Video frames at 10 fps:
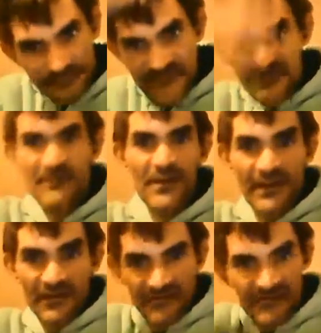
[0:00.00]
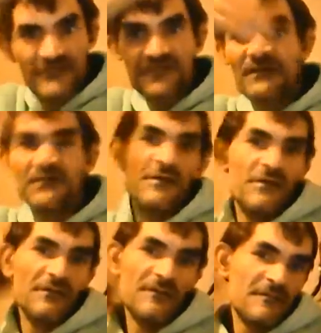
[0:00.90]
sorry, my hair is a
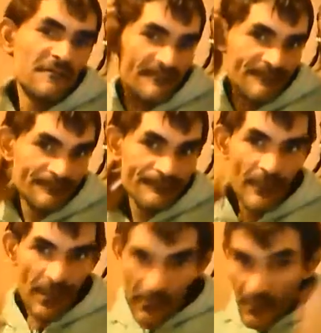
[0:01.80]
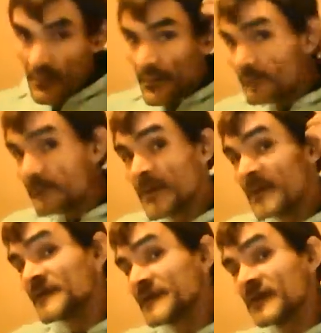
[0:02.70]
little
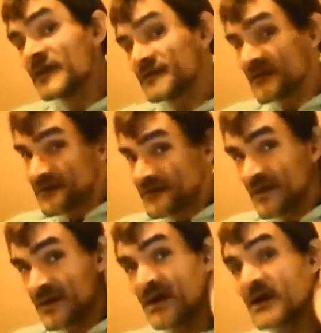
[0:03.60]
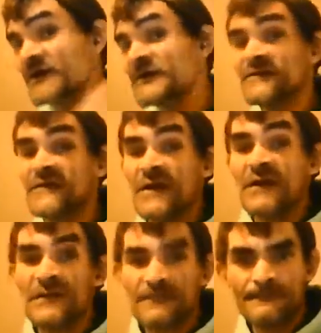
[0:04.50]
messy because I got out of the
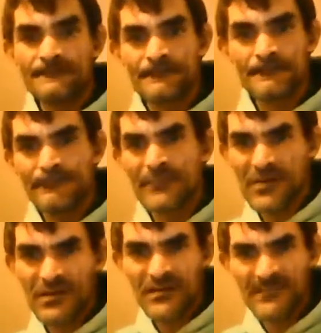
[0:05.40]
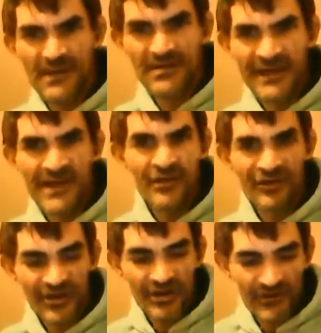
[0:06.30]
shower about an hour
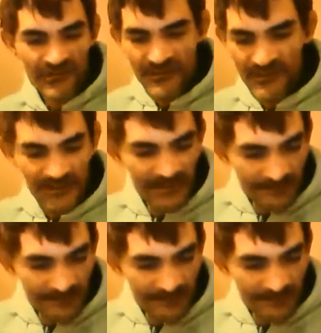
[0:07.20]
ago, so,